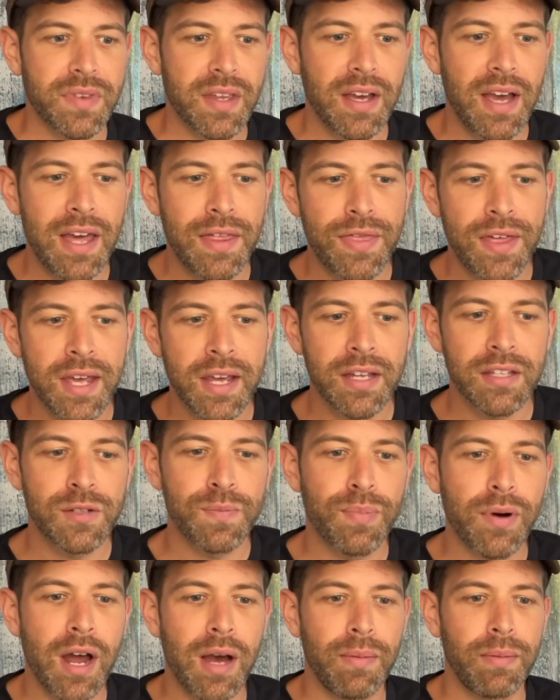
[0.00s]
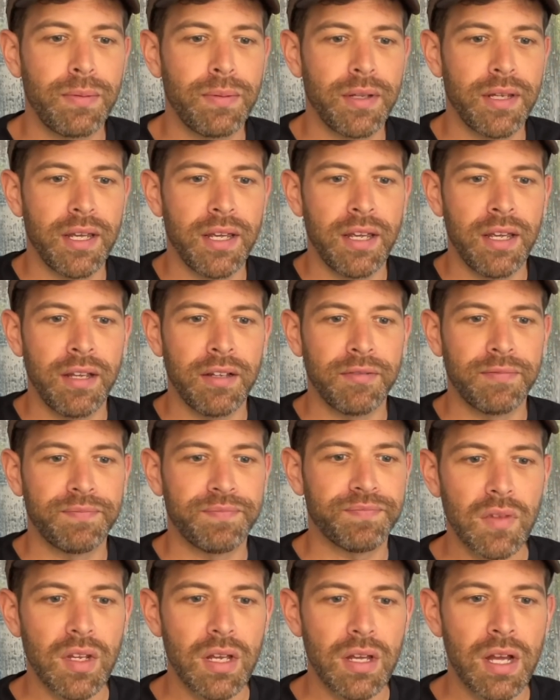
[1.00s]
I think it's probably
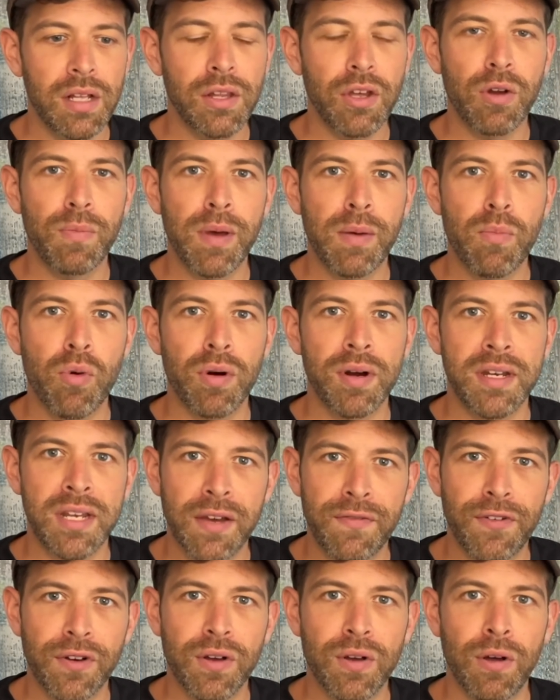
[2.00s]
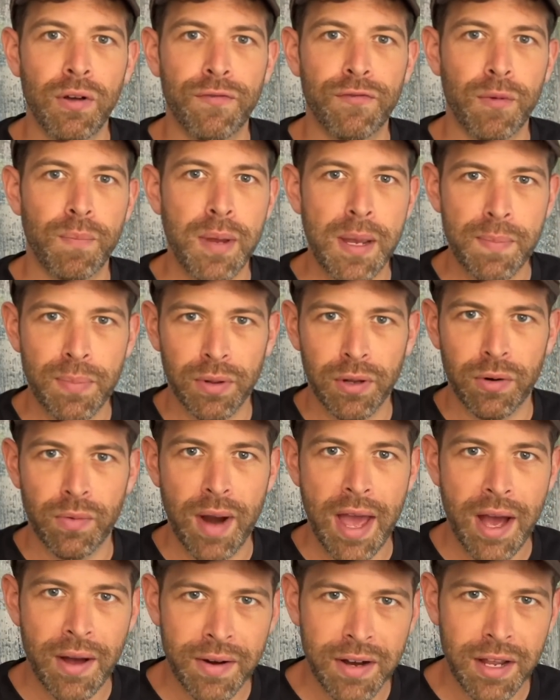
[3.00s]
a little bit more difficult for people
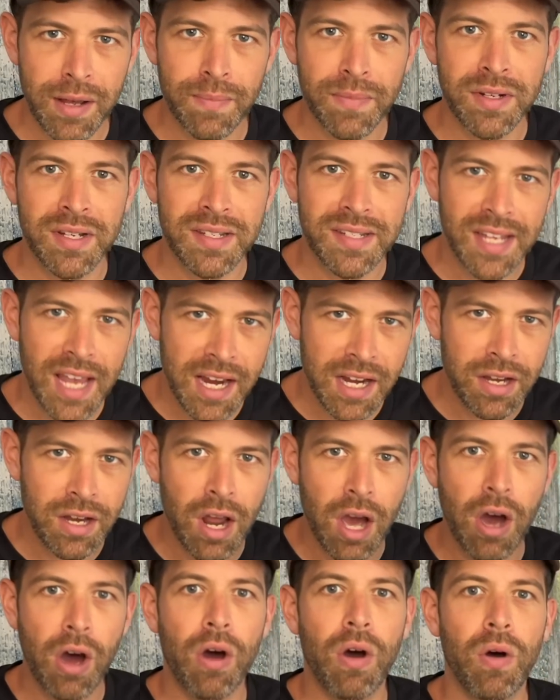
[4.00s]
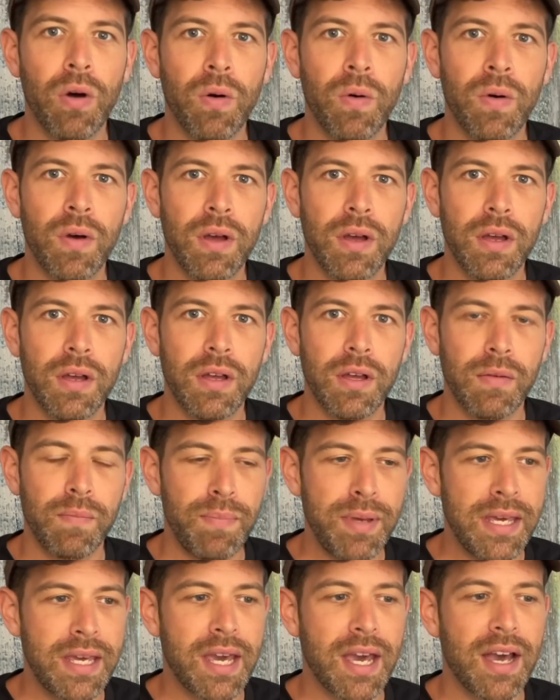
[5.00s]
around him to say no
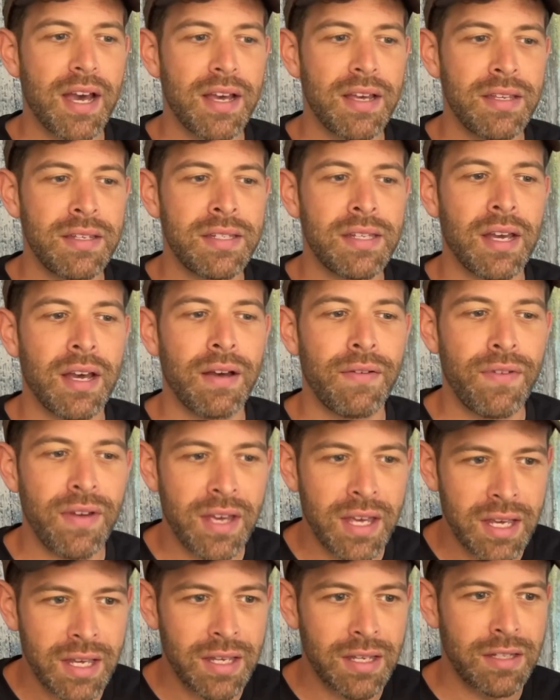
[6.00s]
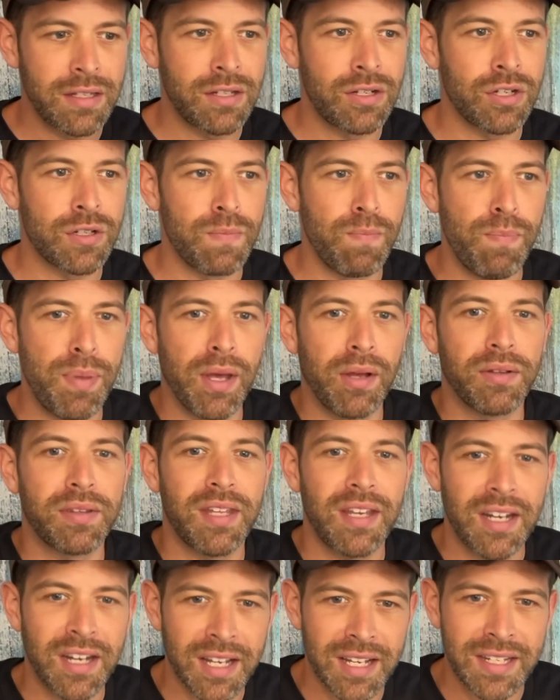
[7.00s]
because of his just
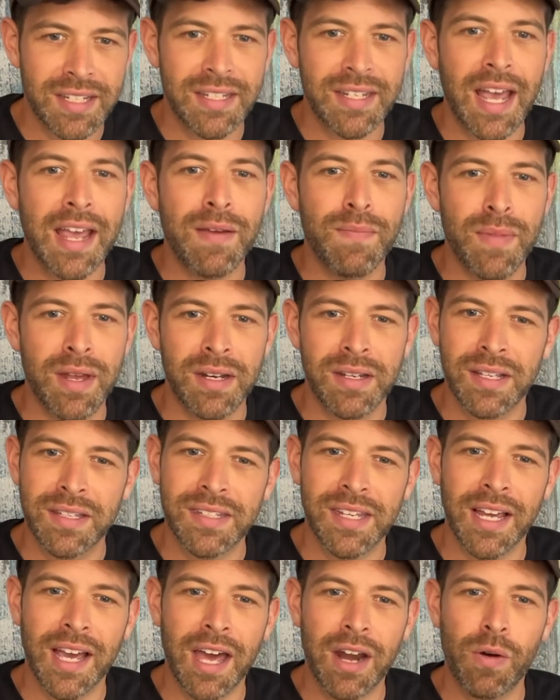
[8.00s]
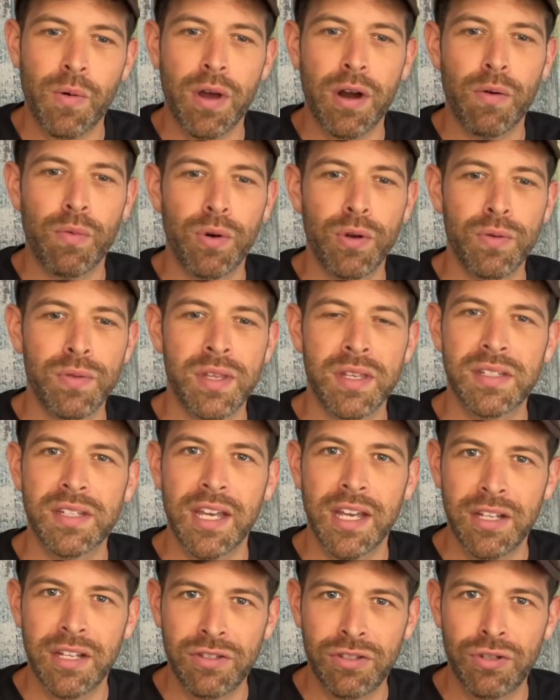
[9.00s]
built-in excitement. It's like, I don't want to ruin this
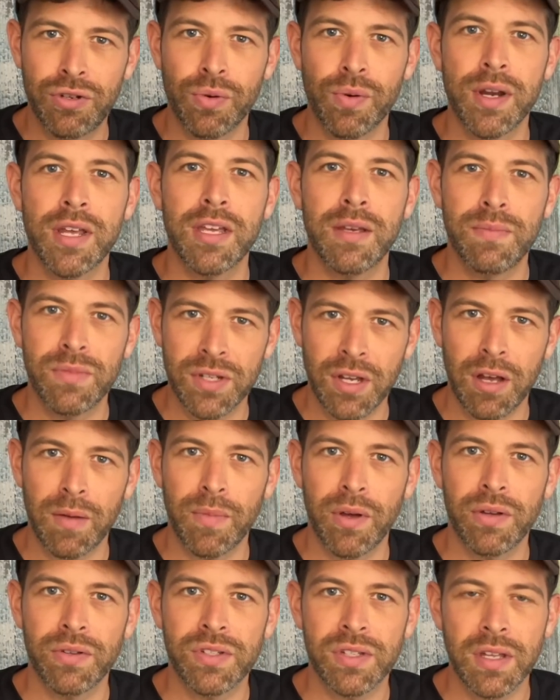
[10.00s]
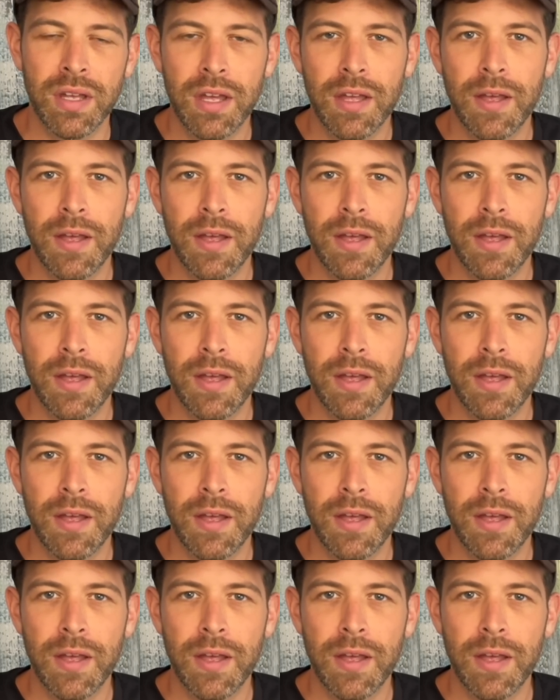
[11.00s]
kid's dreams almost.